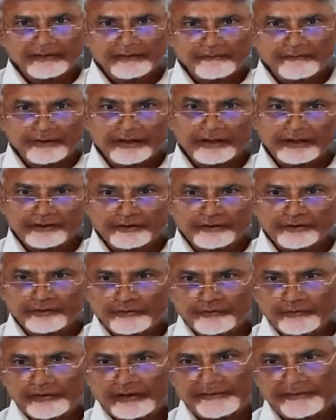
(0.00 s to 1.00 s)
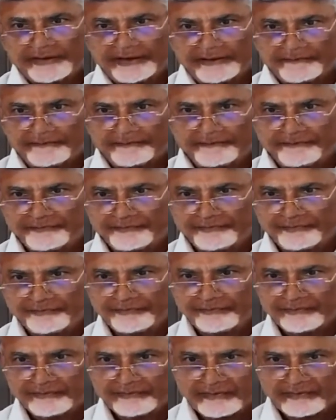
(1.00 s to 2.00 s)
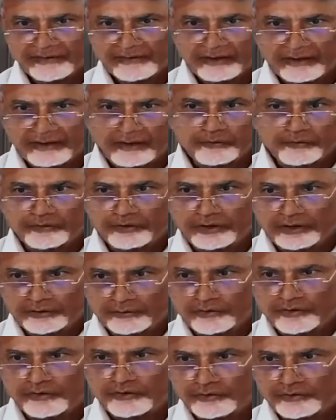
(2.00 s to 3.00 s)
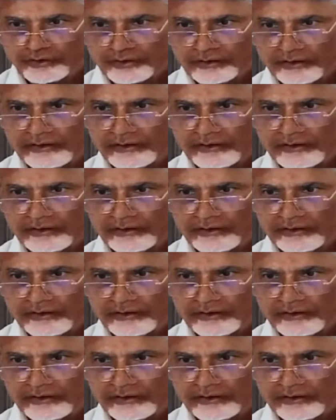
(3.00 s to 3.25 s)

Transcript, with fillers: where you will be, how you are going to